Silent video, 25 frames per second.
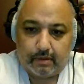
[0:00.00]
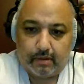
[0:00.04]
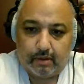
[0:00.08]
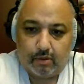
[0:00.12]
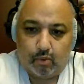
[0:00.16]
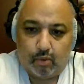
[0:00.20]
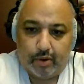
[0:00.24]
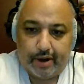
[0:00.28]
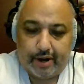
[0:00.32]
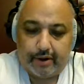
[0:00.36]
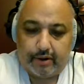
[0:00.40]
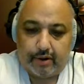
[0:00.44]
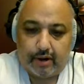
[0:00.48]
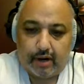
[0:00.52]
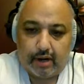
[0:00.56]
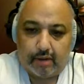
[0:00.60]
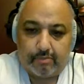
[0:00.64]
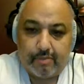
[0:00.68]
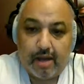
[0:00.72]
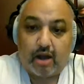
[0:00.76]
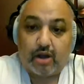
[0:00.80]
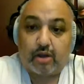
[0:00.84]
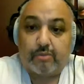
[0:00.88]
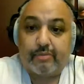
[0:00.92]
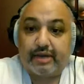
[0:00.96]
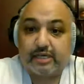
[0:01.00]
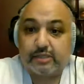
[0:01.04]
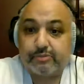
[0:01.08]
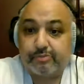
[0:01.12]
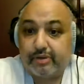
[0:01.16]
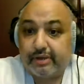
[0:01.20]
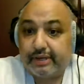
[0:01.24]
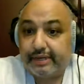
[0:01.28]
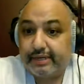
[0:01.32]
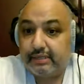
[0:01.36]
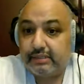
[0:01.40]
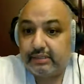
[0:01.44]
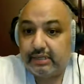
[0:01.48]
Malcolm X
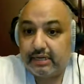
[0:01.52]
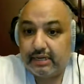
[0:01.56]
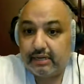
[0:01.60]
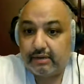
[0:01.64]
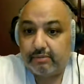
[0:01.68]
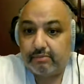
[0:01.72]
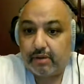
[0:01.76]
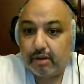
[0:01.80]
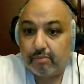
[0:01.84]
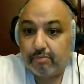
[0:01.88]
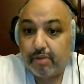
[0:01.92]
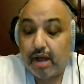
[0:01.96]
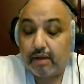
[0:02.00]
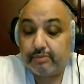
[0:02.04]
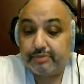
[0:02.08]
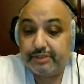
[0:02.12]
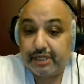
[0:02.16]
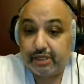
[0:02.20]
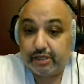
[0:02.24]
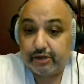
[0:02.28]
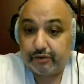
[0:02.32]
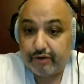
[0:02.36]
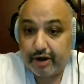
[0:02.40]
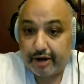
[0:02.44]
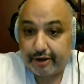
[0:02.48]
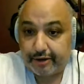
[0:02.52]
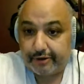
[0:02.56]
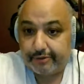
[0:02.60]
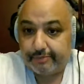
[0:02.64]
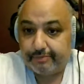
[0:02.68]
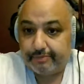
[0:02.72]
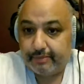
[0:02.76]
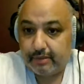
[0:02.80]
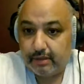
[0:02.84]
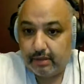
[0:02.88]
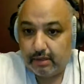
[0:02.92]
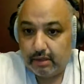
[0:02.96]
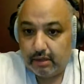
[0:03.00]
plays him a Bob Dylan record,
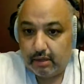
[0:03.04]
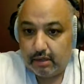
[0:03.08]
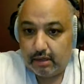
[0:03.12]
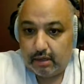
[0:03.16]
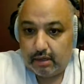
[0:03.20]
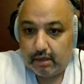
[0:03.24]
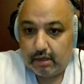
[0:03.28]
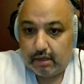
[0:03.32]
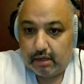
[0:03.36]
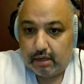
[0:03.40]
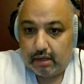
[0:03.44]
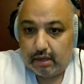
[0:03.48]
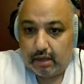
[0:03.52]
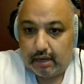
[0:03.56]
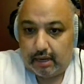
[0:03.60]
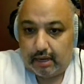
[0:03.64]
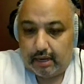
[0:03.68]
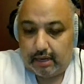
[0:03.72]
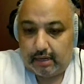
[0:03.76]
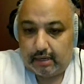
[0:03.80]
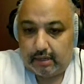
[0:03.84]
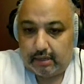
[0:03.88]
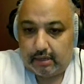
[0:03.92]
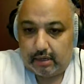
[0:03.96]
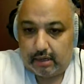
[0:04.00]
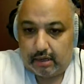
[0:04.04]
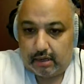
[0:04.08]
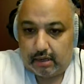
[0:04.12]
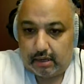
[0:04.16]
and